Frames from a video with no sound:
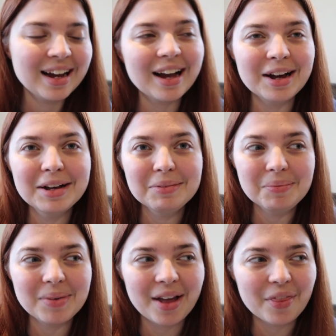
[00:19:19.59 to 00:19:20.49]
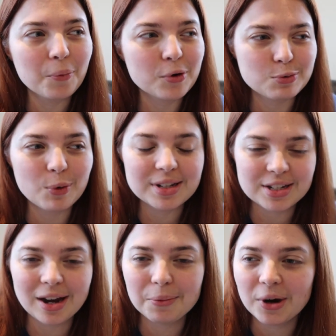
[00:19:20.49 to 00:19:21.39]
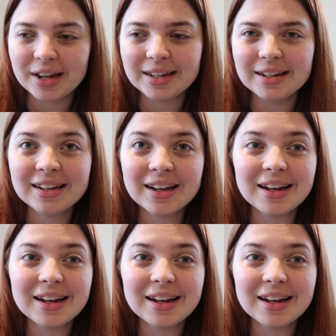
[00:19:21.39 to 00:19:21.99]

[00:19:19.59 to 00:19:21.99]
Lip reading: And there was one time where he